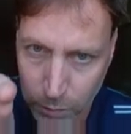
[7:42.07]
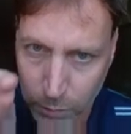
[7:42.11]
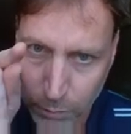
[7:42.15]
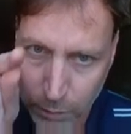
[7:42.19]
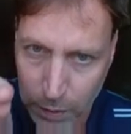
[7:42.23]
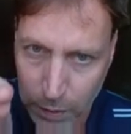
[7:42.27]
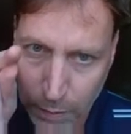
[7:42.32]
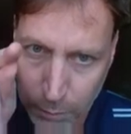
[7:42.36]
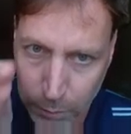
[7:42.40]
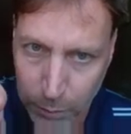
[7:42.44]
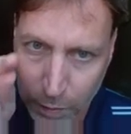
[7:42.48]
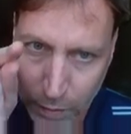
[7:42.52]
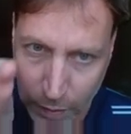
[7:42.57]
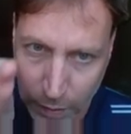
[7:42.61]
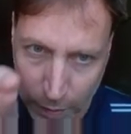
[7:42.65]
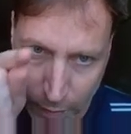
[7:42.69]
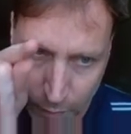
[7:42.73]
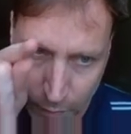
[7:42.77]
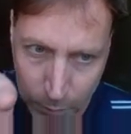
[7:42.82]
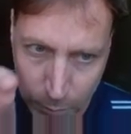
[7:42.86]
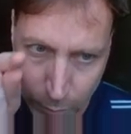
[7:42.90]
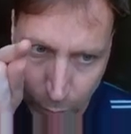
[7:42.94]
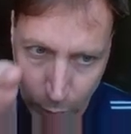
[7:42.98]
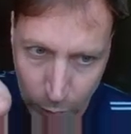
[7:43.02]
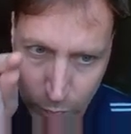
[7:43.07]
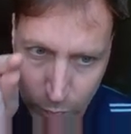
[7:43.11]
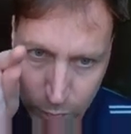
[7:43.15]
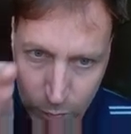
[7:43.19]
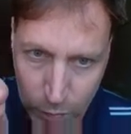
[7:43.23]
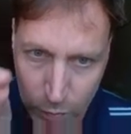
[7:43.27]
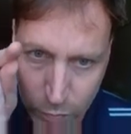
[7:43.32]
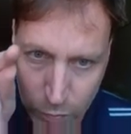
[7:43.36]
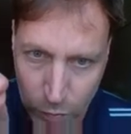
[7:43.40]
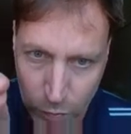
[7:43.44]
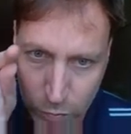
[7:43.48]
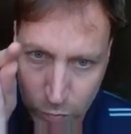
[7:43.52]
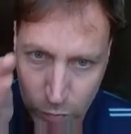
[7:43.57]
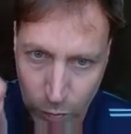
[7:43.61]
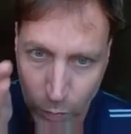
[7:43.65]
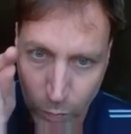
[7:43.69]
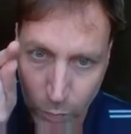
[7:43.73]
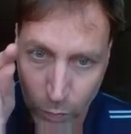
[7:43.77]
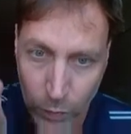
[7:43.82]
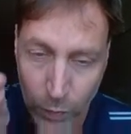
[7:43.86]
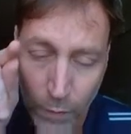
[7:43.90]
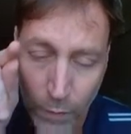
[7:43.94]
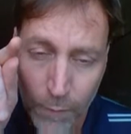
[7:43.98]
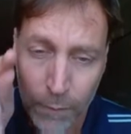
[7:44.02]
manipulate, poking in the
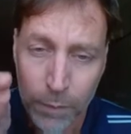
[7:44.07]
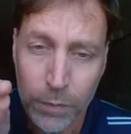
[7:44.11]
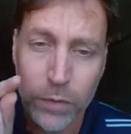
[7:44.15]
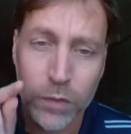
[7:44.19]
shoulder,